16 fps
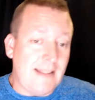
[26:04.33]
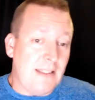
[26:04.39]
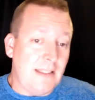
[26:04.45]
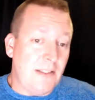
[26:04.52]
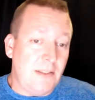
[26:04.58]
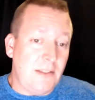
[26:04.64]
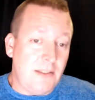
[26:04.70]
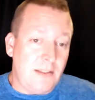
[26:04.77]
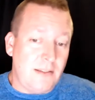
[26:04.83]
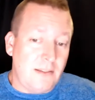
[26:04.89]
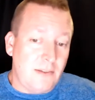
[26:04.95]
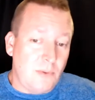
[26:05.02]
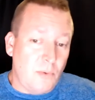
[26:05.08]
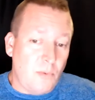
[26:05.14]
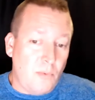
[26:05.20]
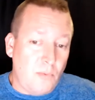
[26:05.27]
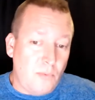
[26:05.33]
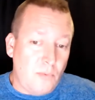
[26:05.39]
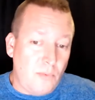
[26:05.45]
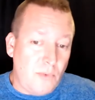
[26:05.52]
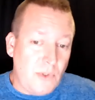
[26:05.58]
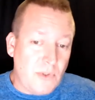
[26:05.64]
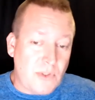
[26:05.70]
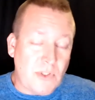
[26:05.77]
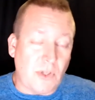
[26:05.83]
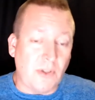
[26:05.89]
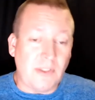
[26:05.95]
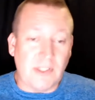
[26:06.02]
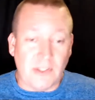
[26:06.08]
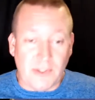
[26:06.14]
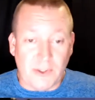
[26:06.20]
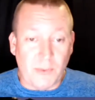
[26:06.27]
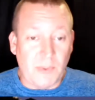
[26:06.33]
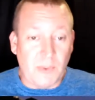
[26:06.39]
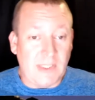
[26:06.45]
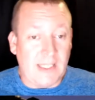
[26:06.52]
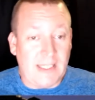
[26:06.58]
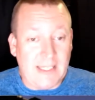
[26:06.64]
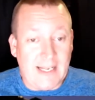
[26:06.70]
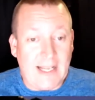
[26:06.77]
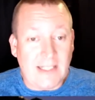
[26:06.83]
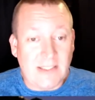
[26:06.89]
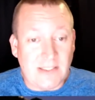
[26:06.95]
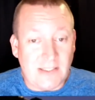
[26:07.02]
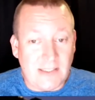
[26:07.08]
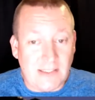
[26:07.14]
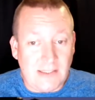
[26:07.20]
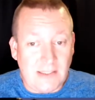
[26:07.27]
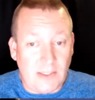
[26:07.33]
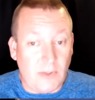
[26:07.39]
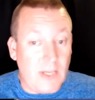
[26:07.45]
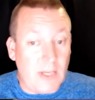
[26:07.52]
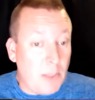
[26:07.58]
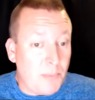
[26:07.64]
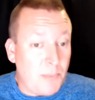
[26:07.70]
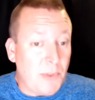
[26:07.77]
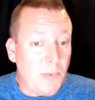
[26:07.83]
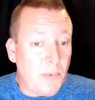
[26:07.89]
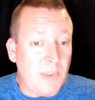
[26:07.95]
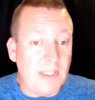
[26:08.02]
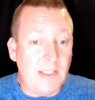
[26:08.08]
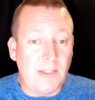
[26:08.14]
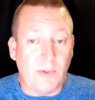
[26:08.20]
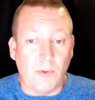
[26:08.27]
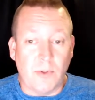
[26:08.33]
then you start to learn what they could actually help you with,